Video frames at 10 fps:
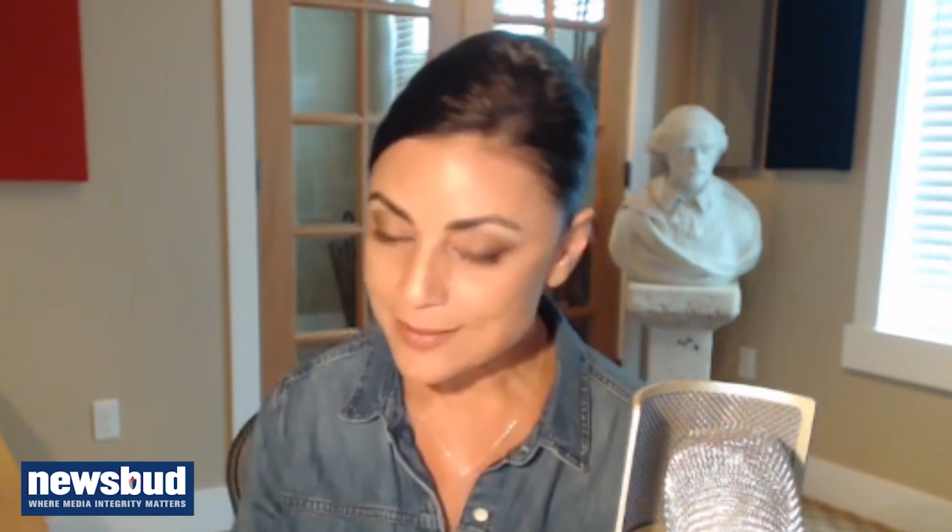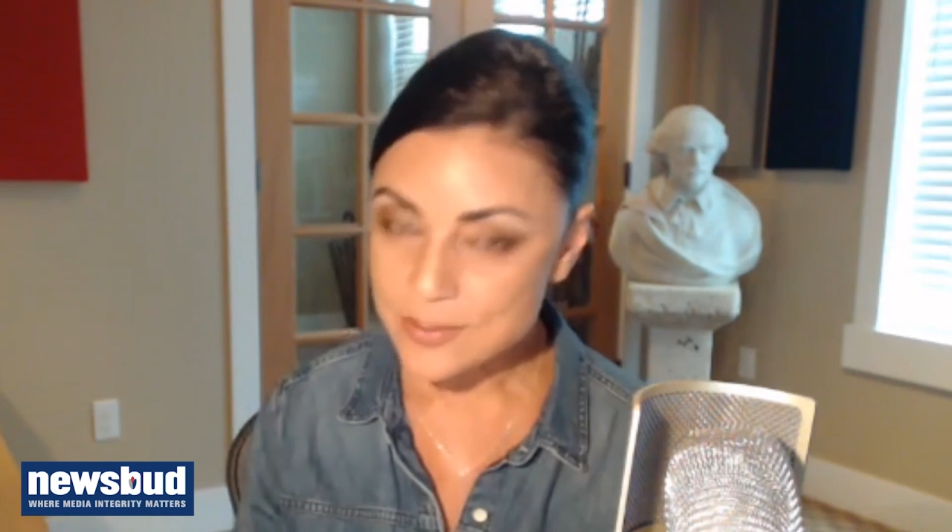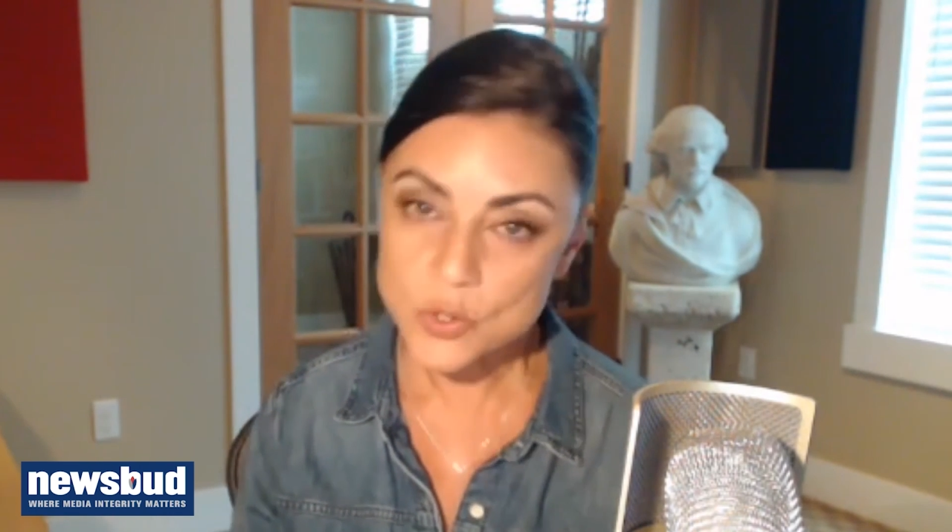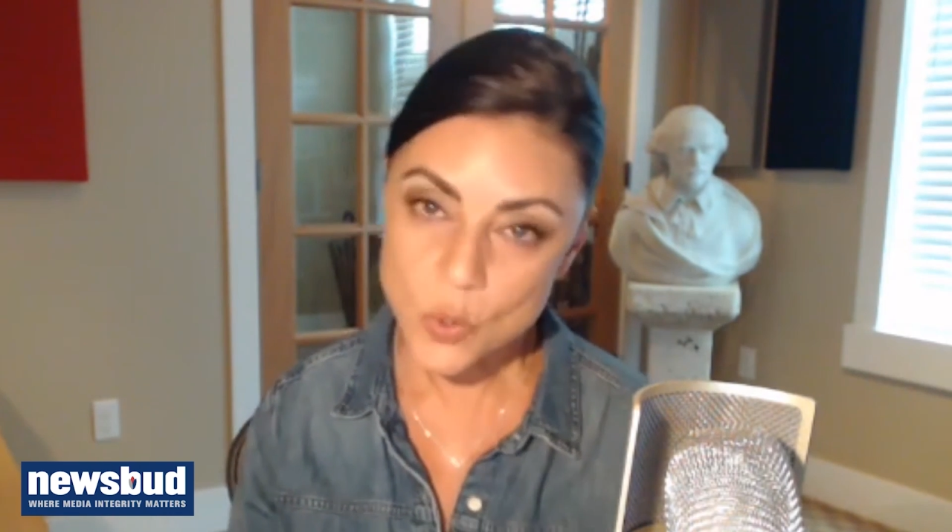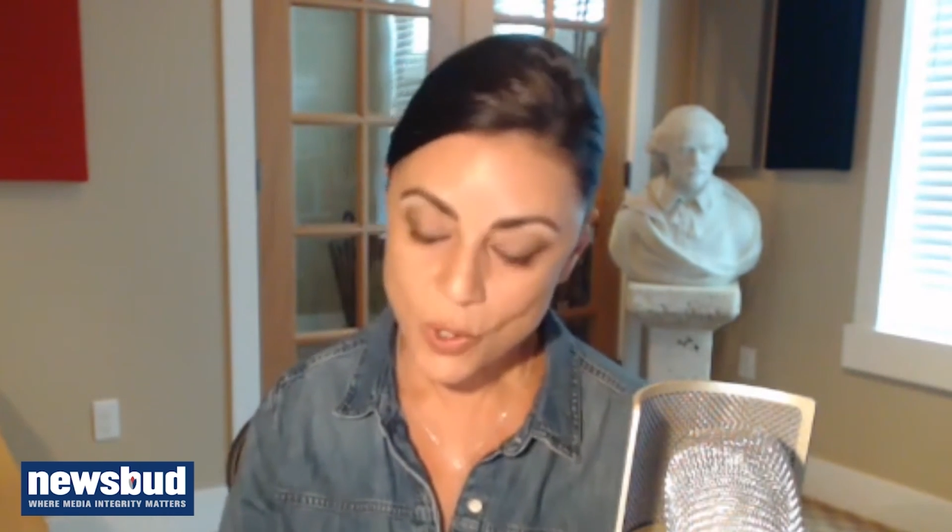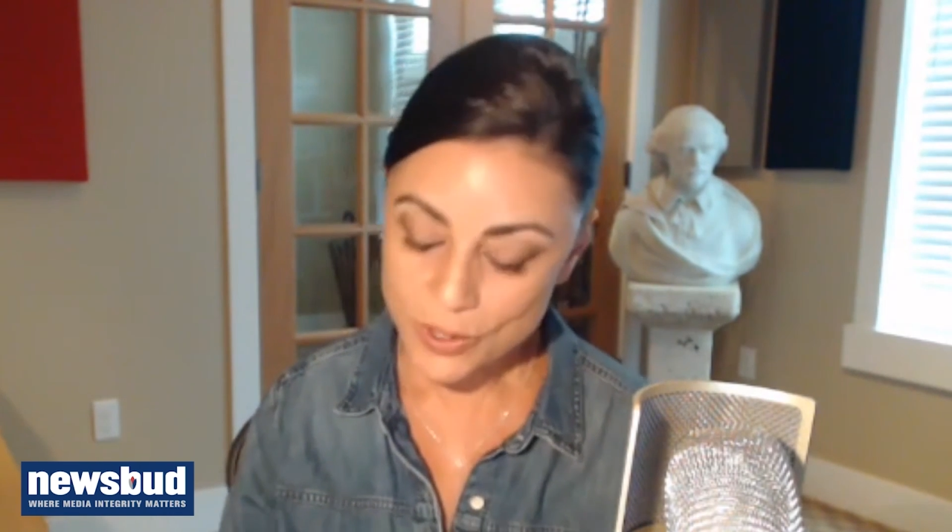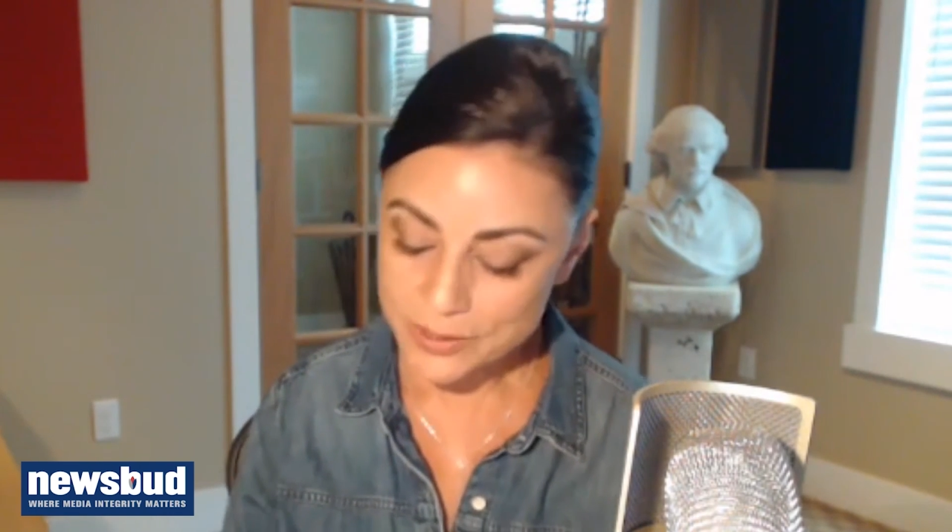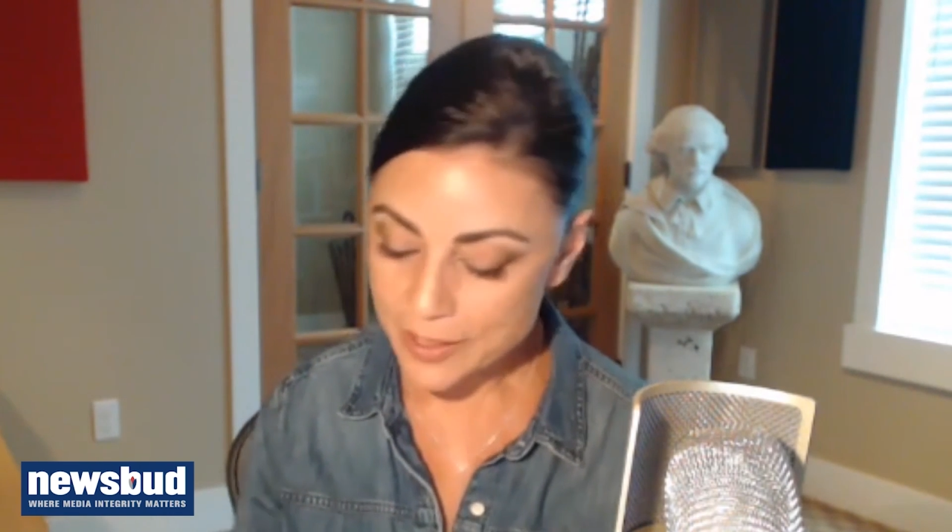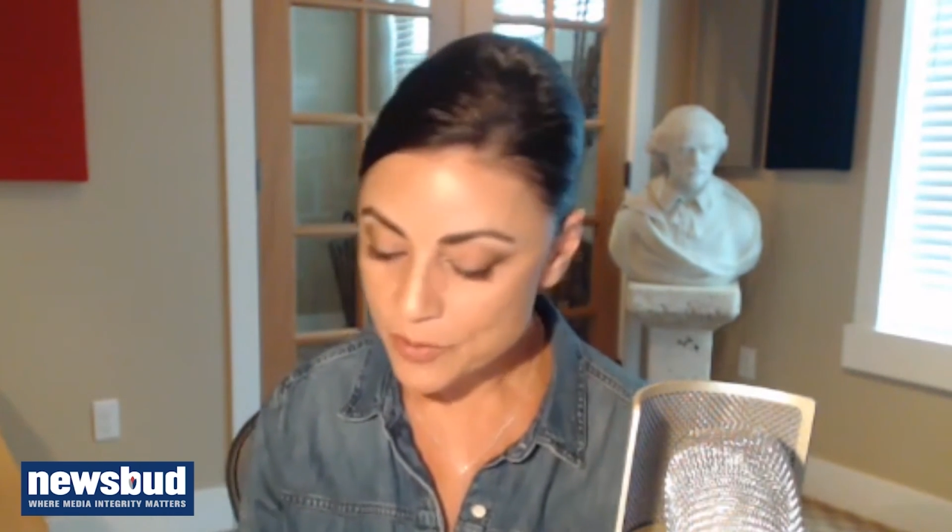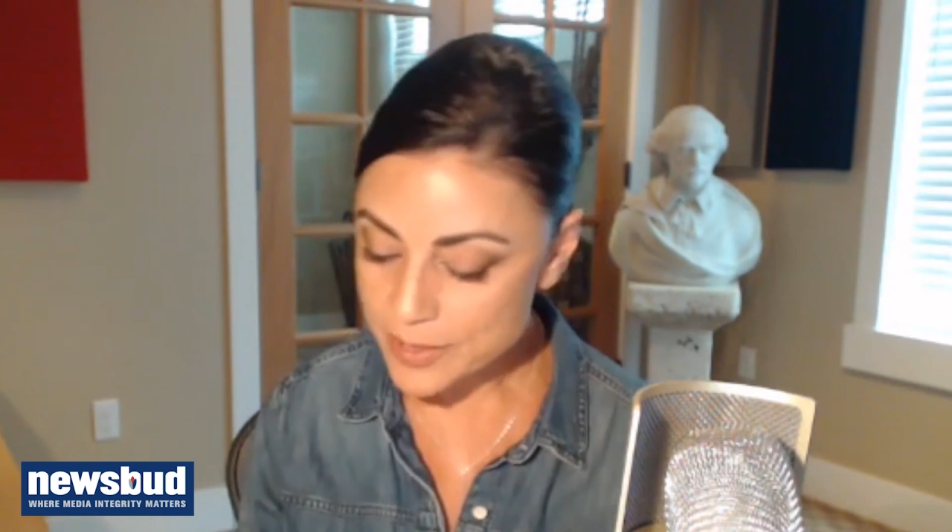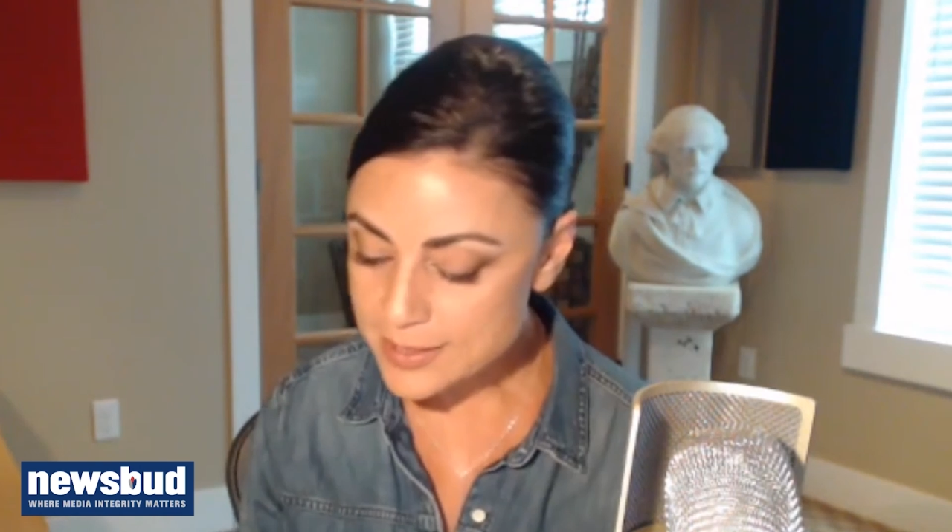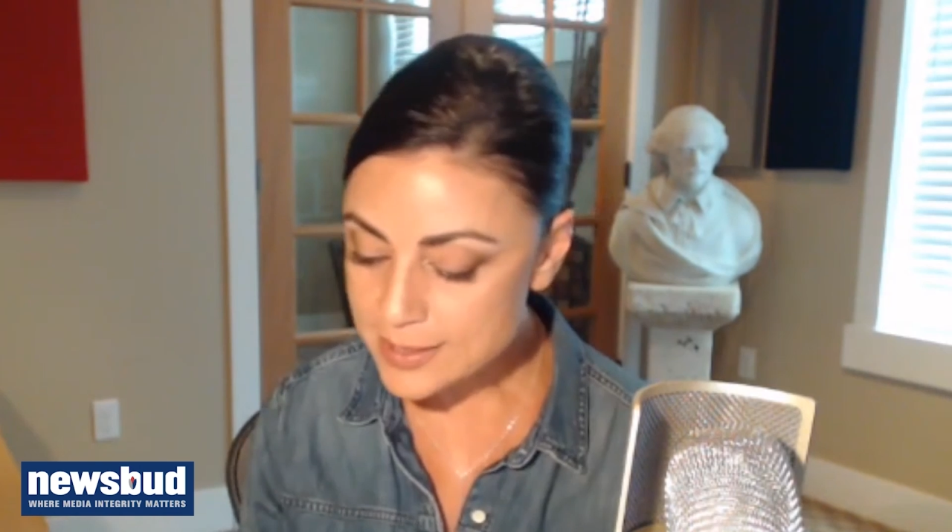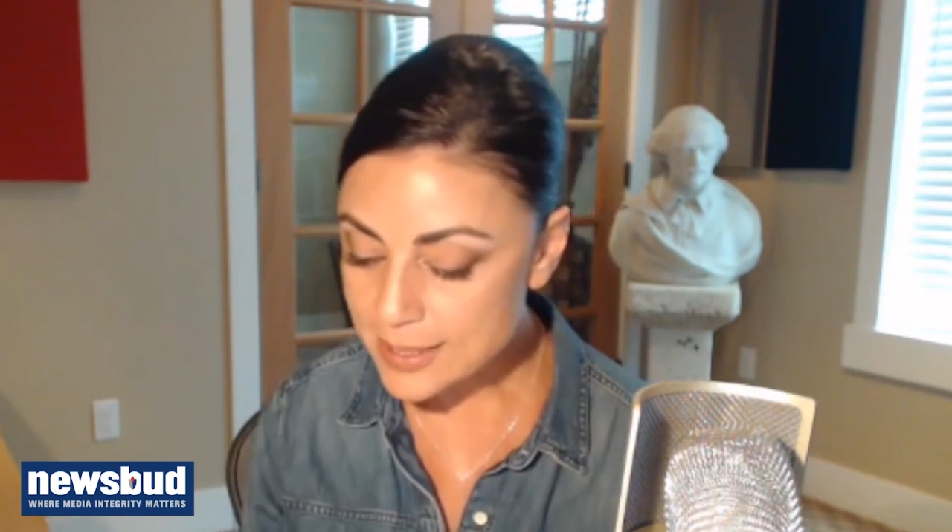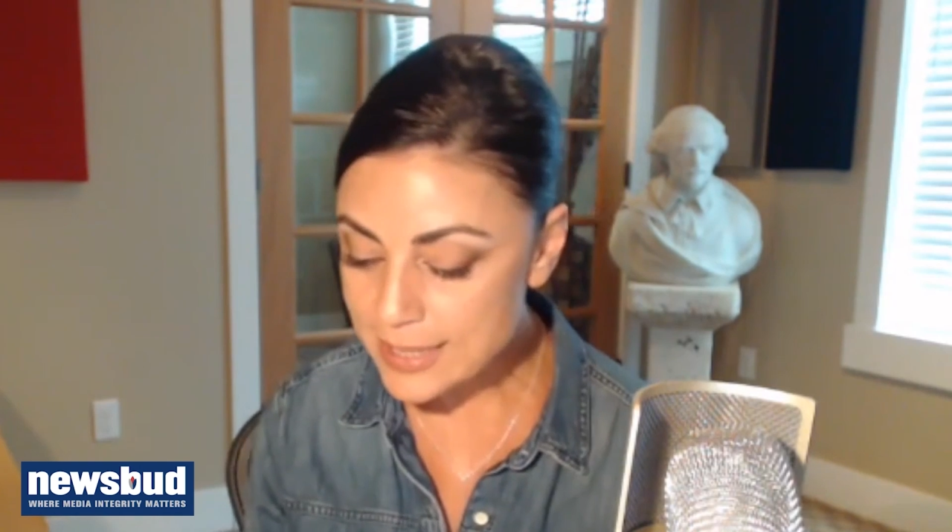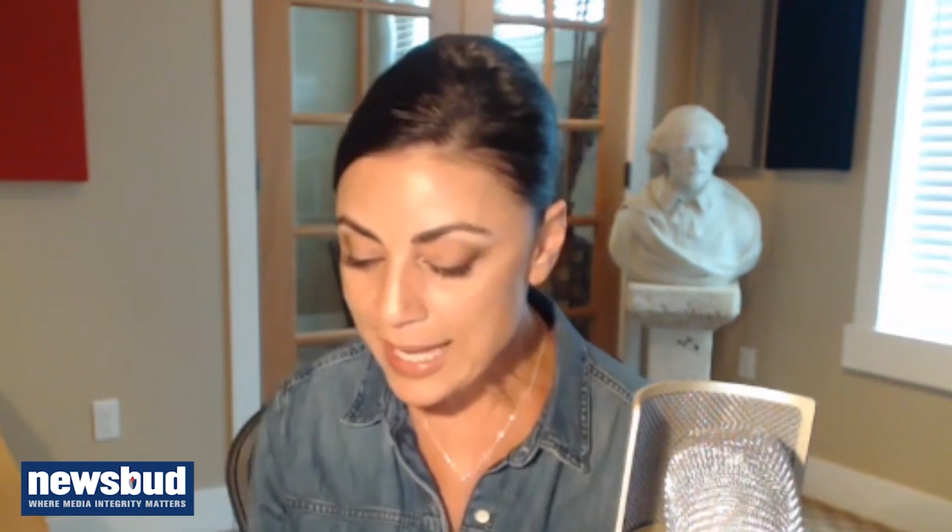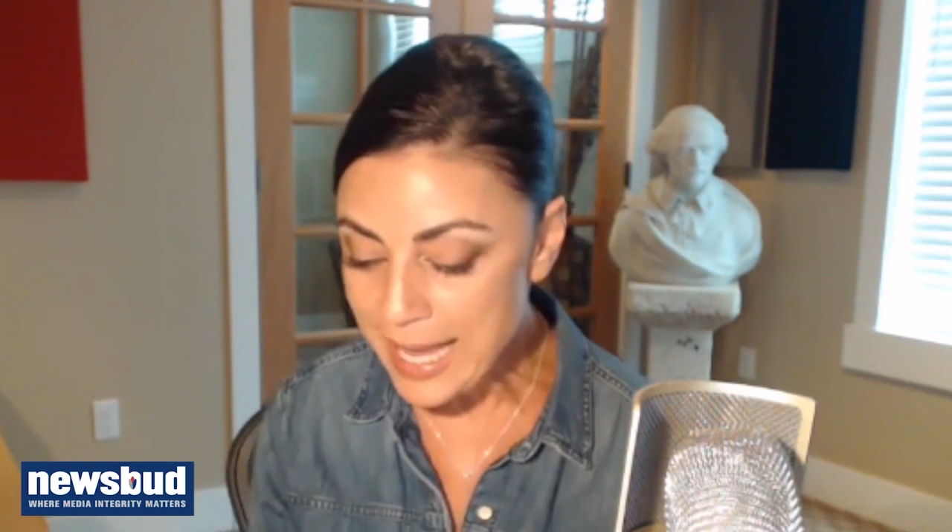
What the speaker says: so-called terror incident,